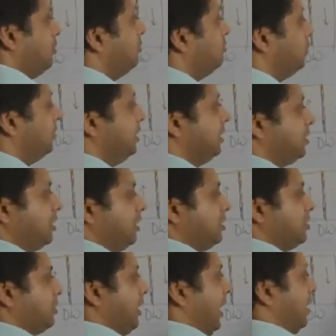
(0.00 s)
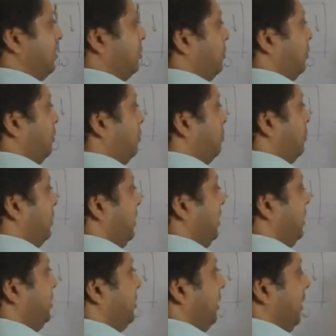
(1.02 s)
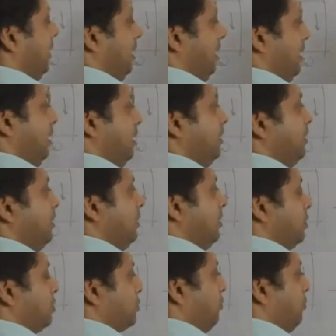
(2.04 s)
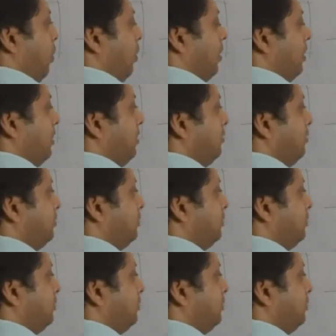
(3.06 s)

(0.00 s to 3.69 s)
we discussed that we need a smaller.